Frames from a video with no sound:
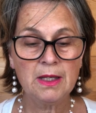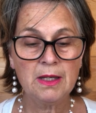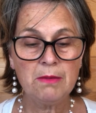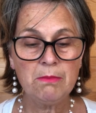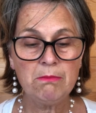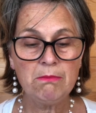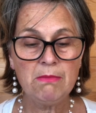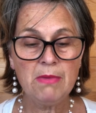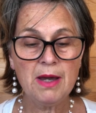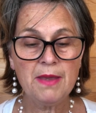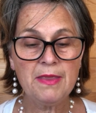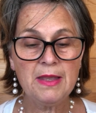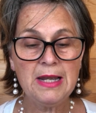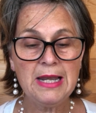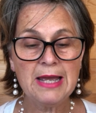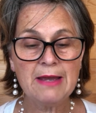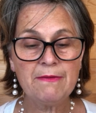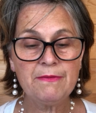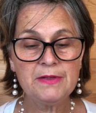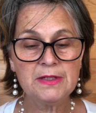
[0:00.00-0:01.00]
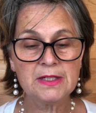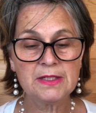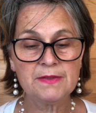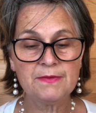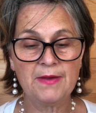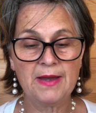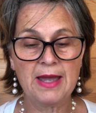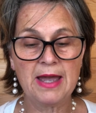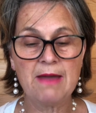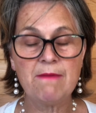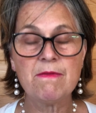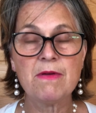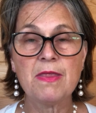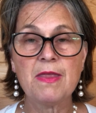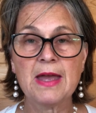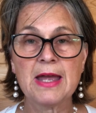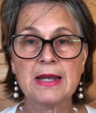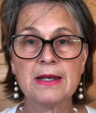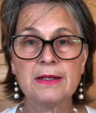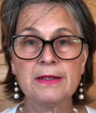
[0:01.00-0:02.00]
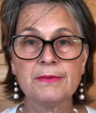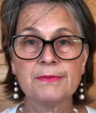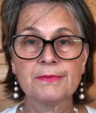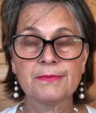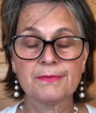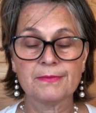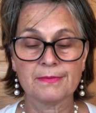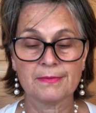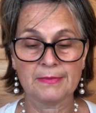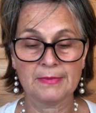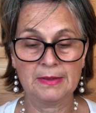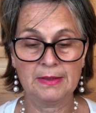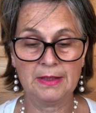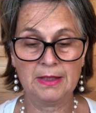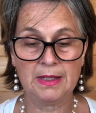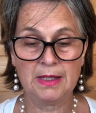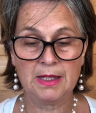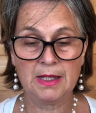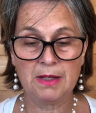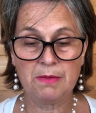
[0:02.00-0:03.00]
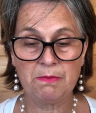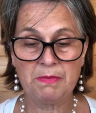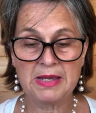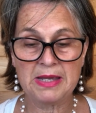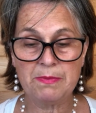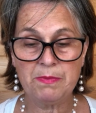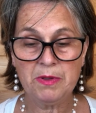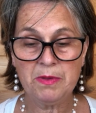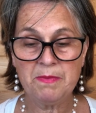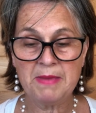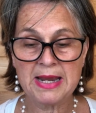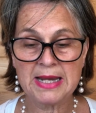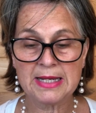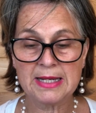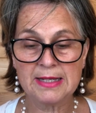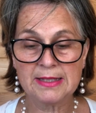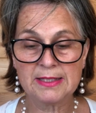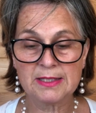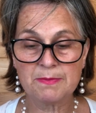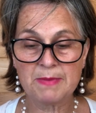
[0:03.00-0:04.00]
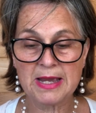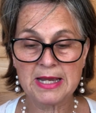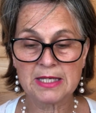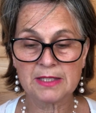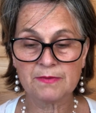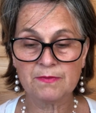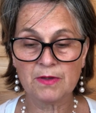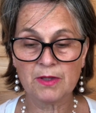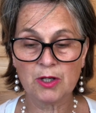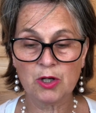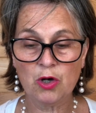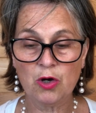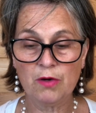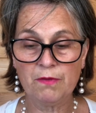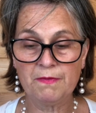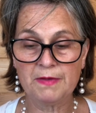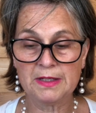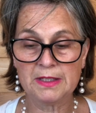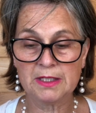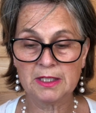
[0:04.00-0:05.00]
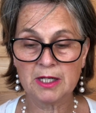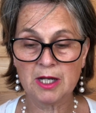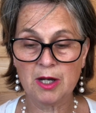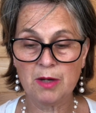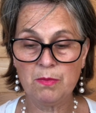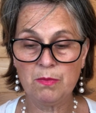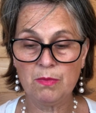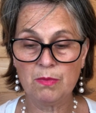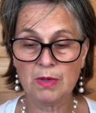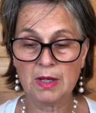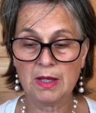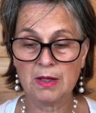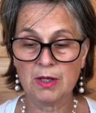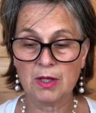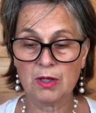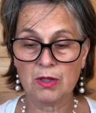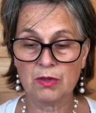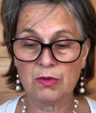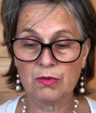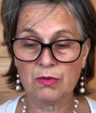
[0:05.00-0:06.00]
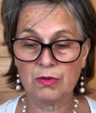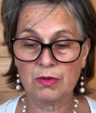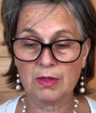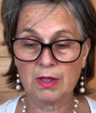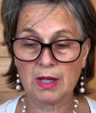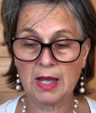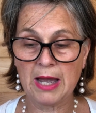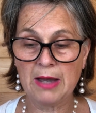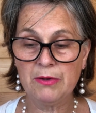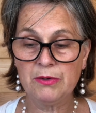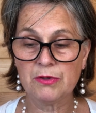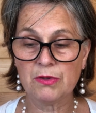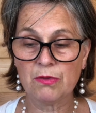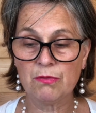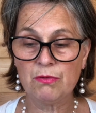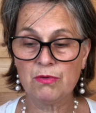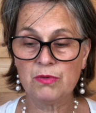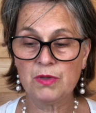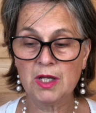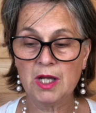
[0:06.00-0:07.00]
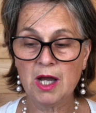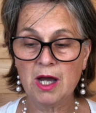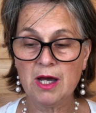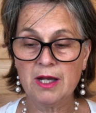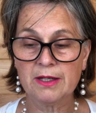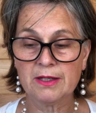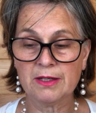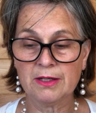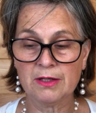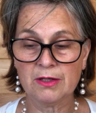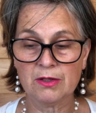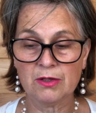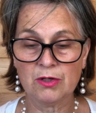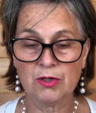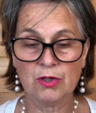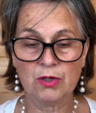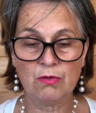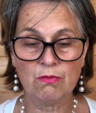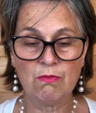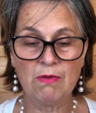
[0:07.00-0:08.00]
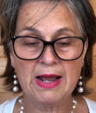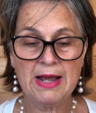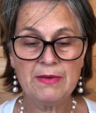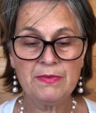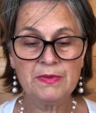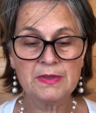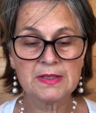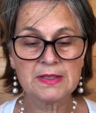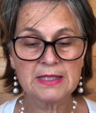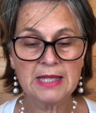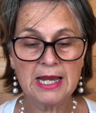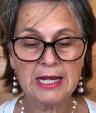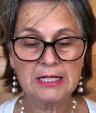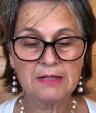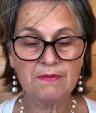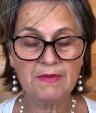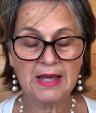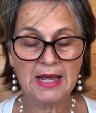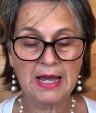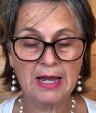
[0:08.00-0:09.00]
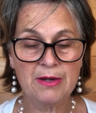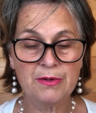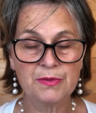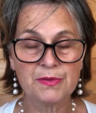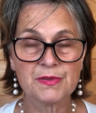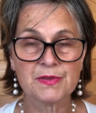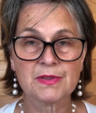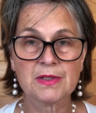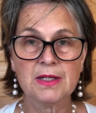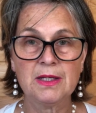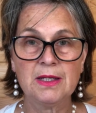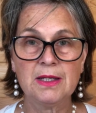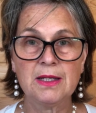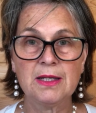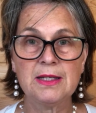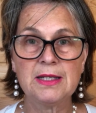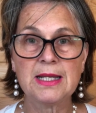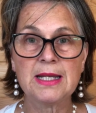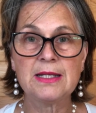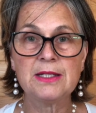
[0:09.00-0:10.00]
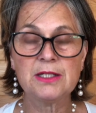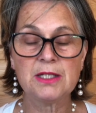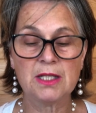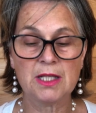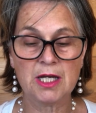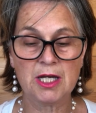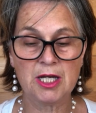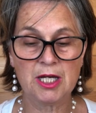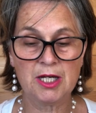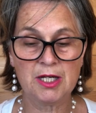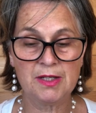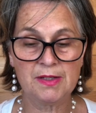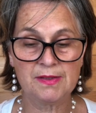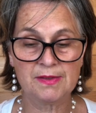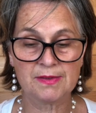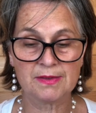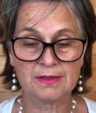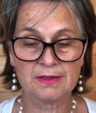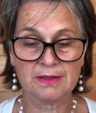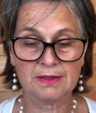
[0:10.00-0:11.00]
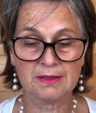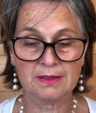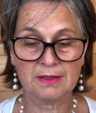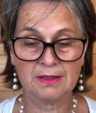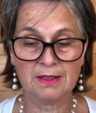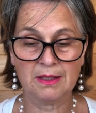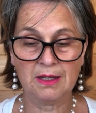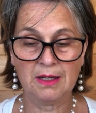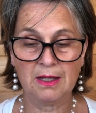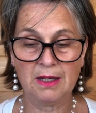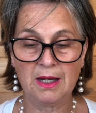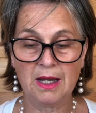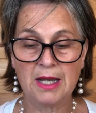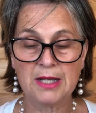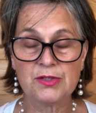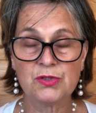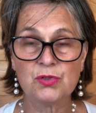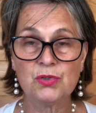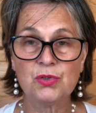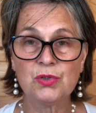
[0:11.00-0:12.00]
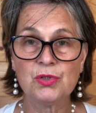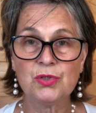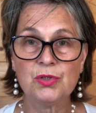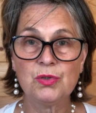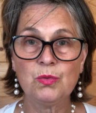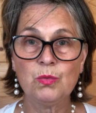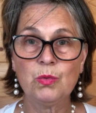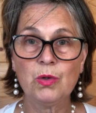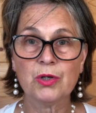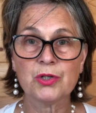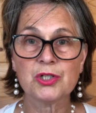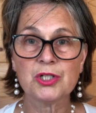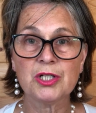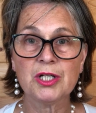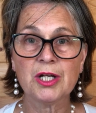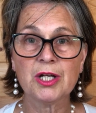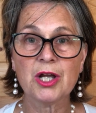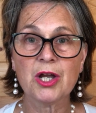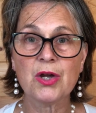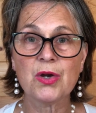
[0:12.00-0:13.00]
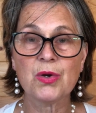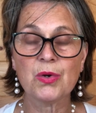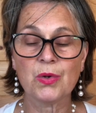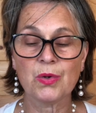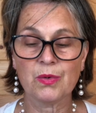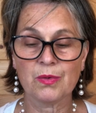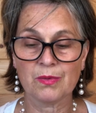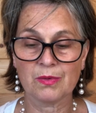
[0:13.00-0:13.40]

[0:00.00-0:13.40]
Mother left us forever then. People making space for the coffin to come out through the garden, round the side of the house, and into the hearse. I stood and watched her go.